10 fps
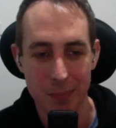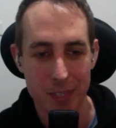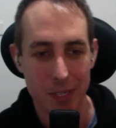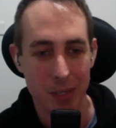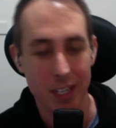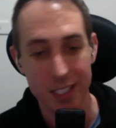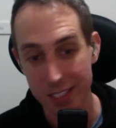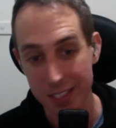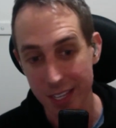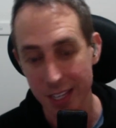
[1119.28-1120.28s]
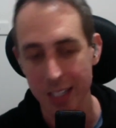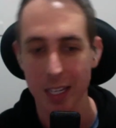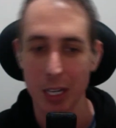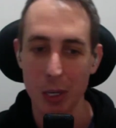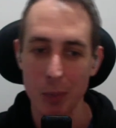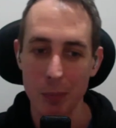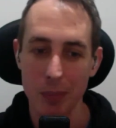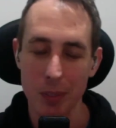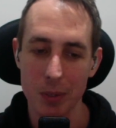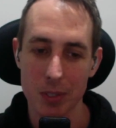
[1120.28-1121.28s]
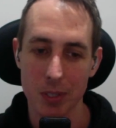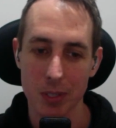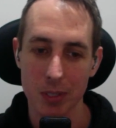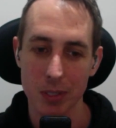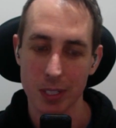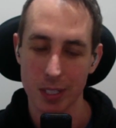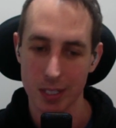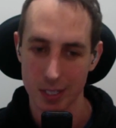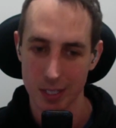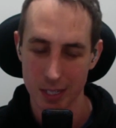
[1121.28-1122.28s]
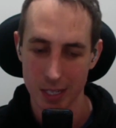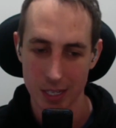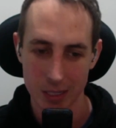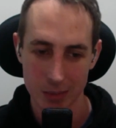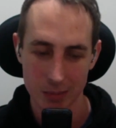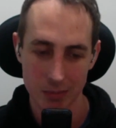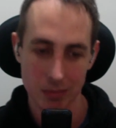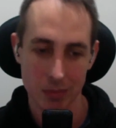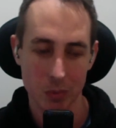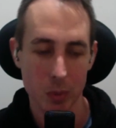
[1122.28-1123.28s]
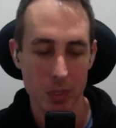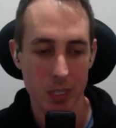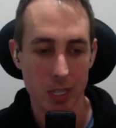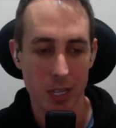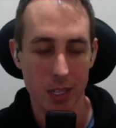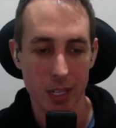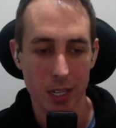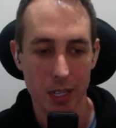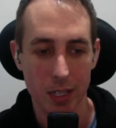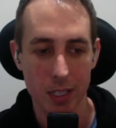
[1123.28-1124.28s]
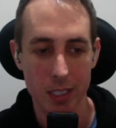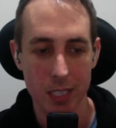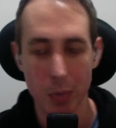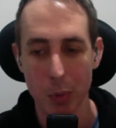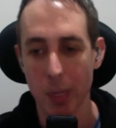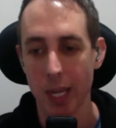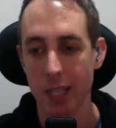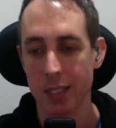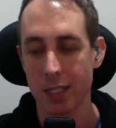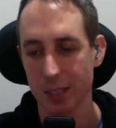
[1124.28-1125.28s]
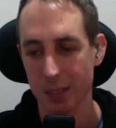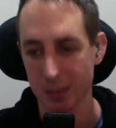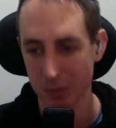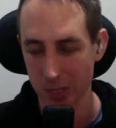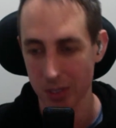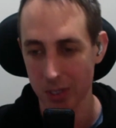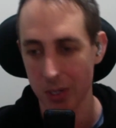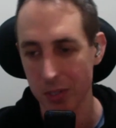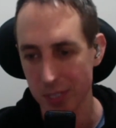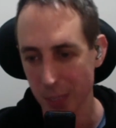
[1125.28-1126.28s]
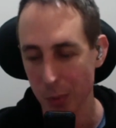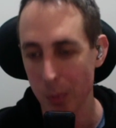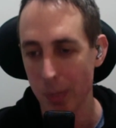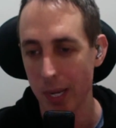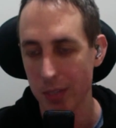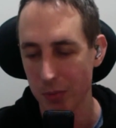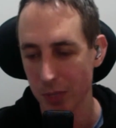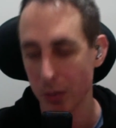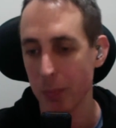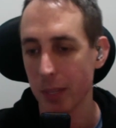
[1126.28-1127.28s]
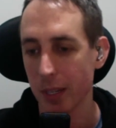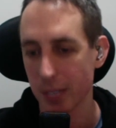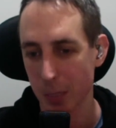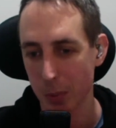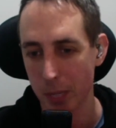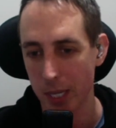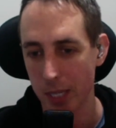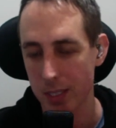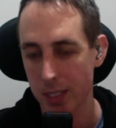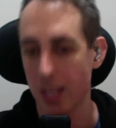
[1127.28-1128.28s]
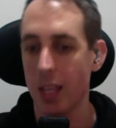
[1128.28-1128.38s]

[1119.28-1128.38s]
So I did that. Also, what was the other layer? A double bass, real low double bass, reverbed out double bass.